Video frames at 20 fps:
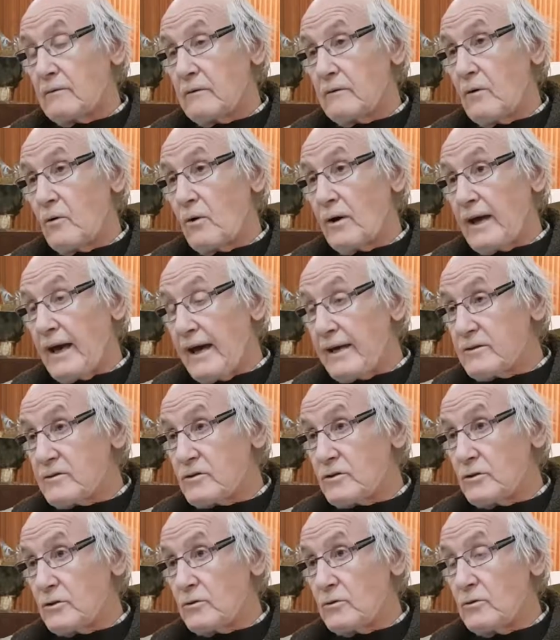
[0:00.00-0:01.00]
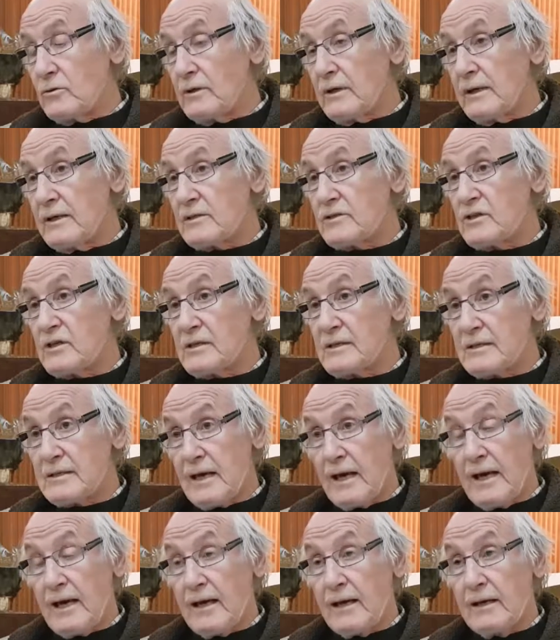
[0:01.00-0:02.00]
go against you. It's just
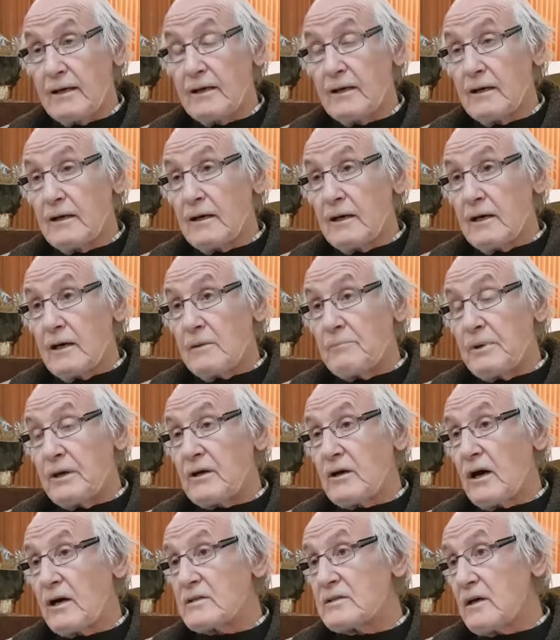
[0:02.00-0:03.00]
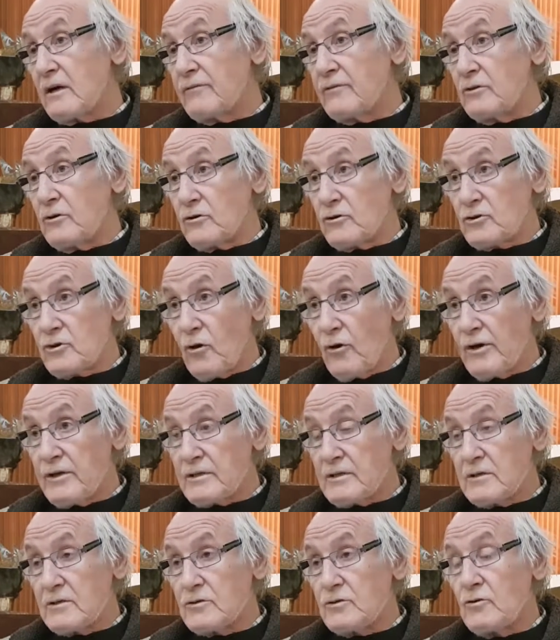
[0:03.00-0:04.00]
saying, because of your
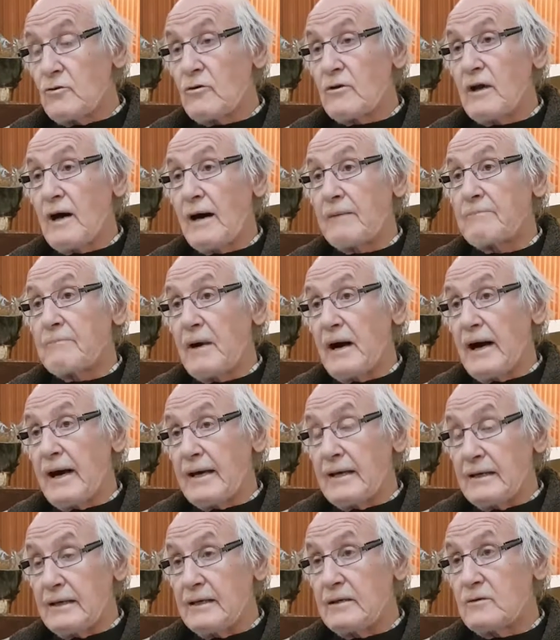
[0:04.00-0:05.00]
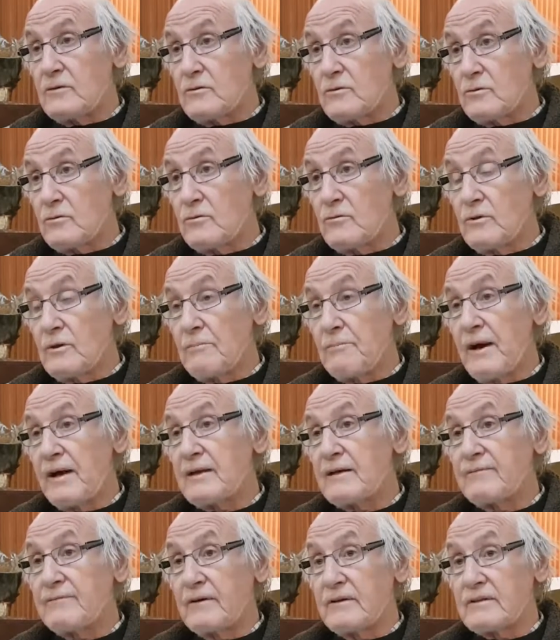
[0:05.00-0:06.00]
choices, you are not buying into the
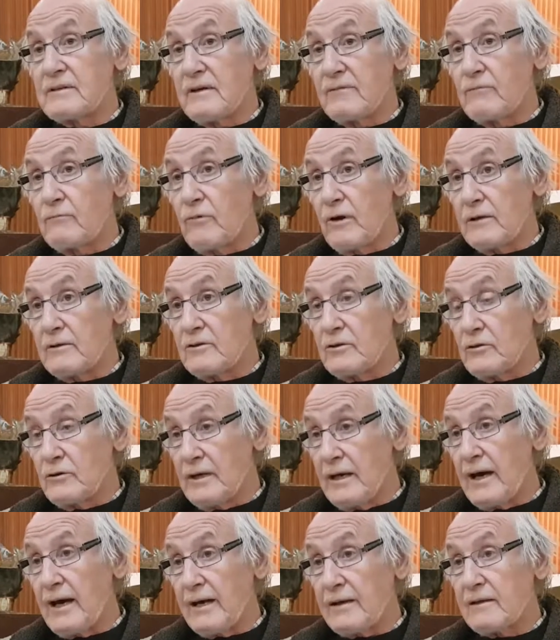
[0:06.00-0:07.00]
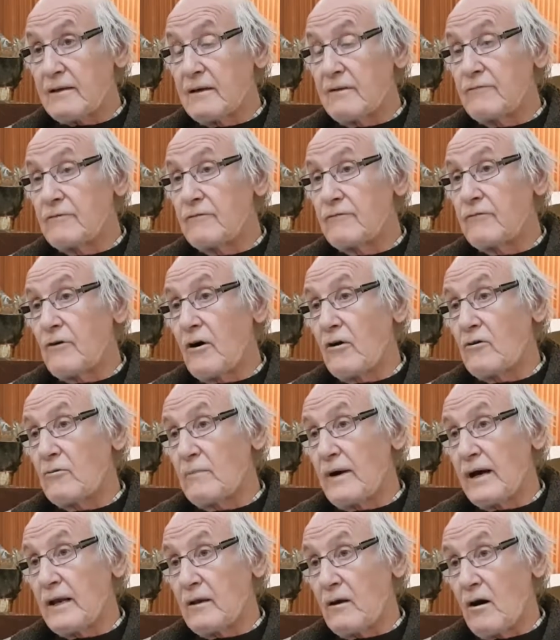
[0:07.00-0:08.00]
benefits of what you get if you follow
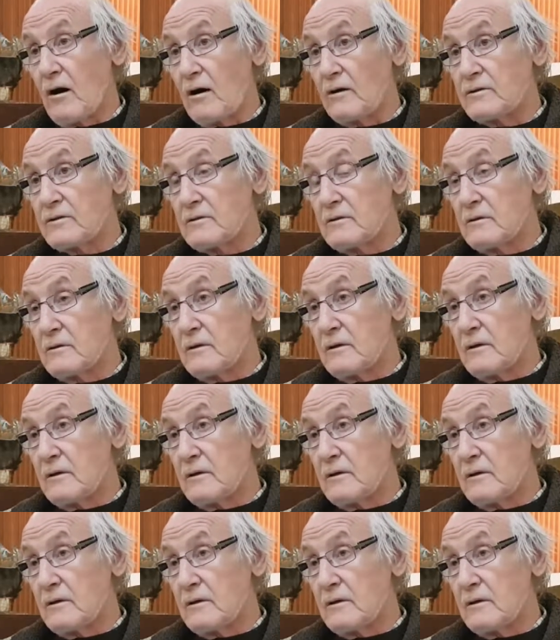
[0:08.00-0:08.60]
my laws.